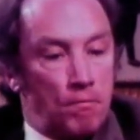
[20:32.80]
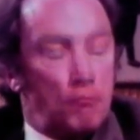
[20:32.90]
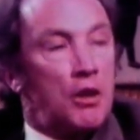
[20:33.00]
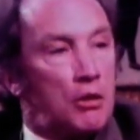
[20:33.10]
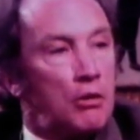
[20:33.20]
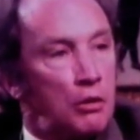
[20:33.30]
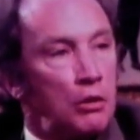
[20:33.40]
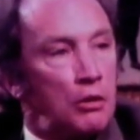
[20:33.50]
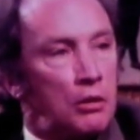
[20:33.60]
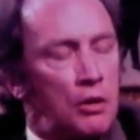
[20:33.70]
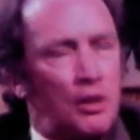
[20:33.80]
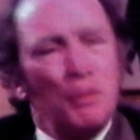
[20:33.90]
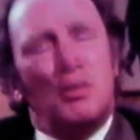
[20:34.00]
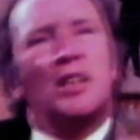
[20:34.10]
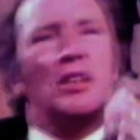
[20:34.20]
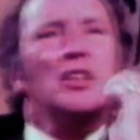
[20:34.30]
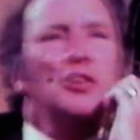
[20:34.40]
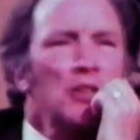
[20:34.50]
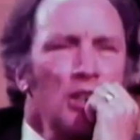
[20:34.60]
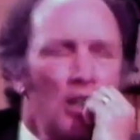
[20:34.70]
what do you do? You say, my
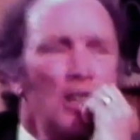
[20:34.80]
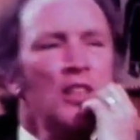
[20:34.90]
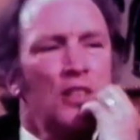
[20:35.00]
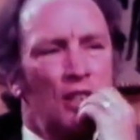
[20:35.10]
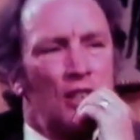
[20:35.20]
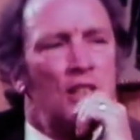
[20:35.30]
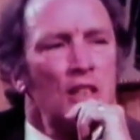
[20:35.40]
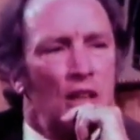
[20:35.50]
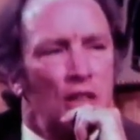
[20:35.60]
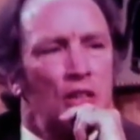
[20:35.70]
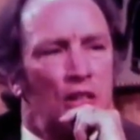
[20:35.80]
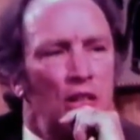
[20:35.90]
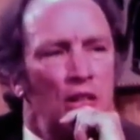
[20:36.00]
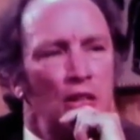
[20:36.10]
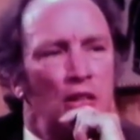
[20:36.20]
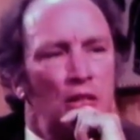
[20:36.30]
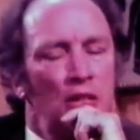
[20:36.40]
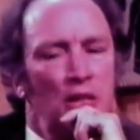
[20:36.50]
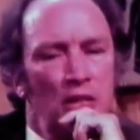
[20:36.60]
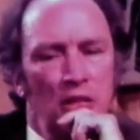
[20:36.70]
gosh, their cause is just.
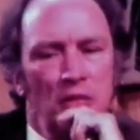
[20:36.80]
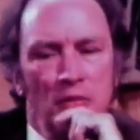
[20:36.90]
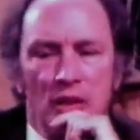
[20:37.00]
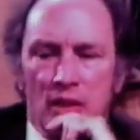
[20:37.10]
They're